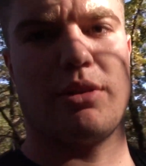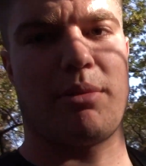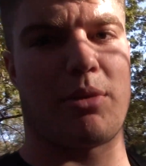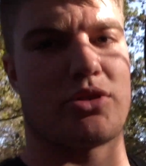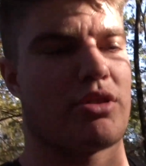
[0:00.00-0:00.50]
a little
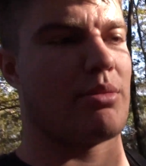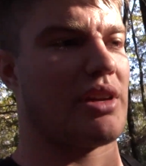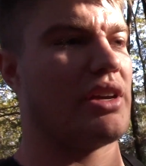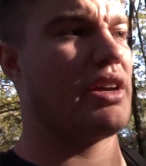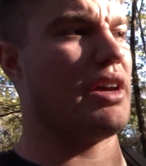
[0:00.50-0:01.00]
bit more
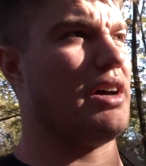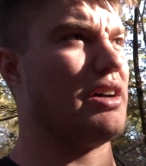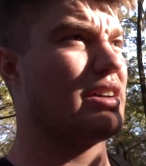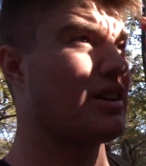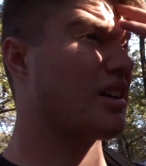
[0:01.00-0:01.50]
trimming,
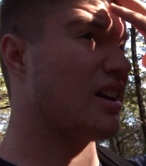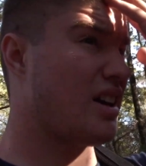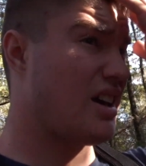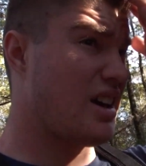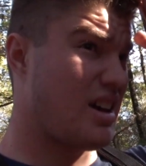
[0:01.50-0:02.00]

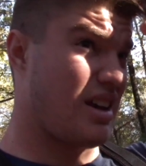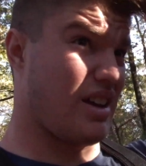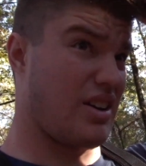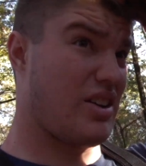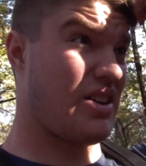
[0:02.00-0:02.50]

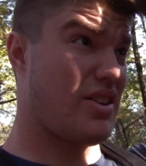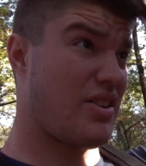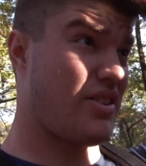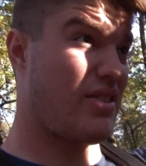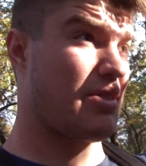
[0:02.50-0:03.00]
and
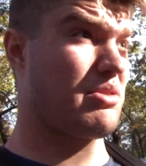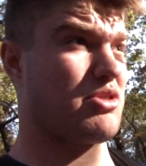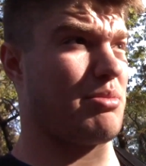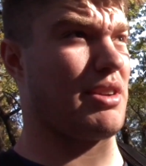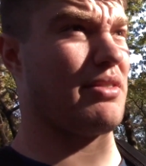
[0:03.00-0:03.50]

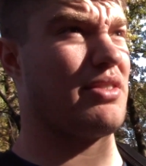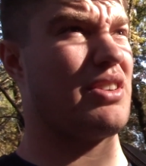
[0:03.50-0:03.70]
trimming of